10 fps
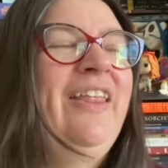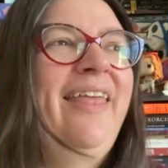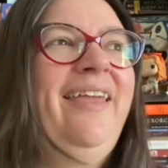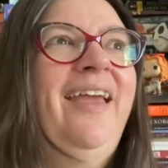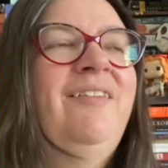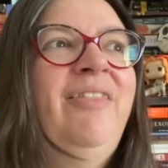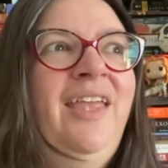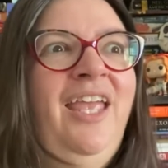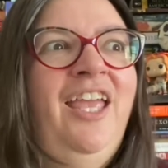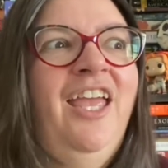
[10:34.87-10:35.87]
that kind of
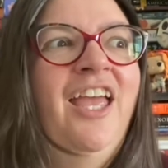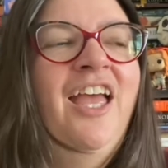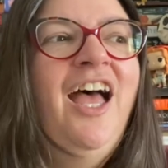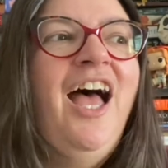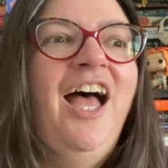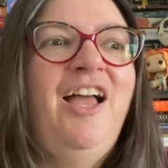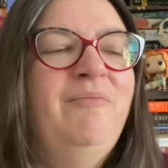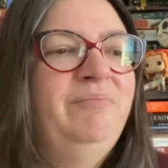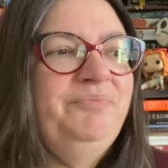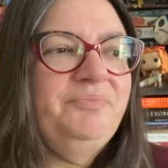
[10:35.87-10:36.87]
thing. Um,